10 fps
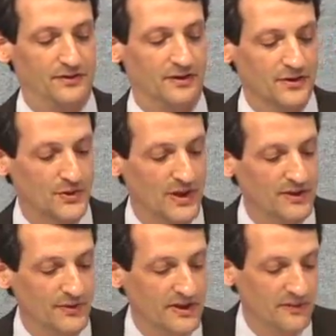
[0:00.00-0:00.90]
in those
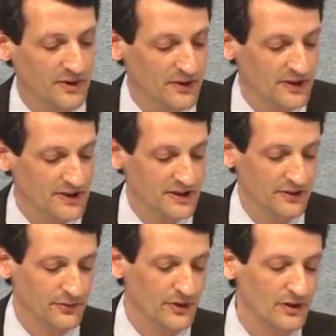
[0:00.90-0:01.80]
23 communities that are
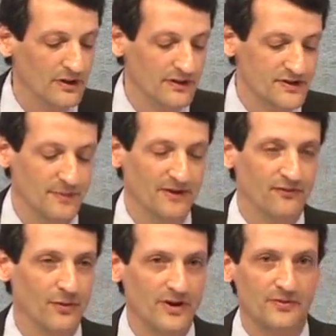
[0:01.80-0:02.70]
rural, there's about
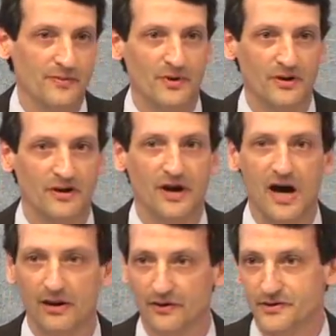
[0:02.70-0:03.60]
$43 million
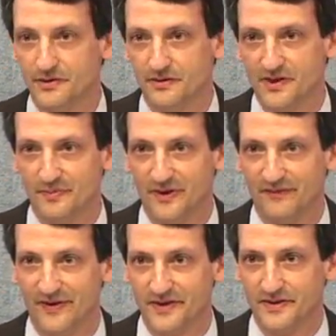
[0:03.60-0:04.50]
that's been
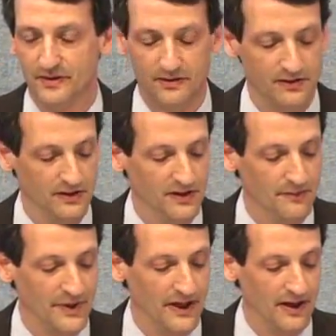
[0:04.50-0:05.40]
invested
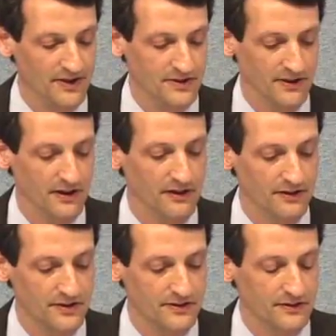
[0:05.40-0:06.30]
by us and
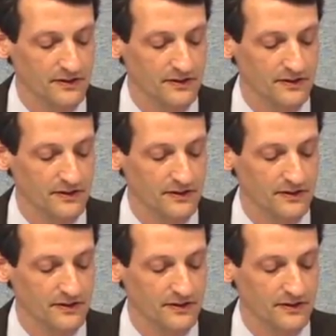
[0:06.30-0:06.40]
others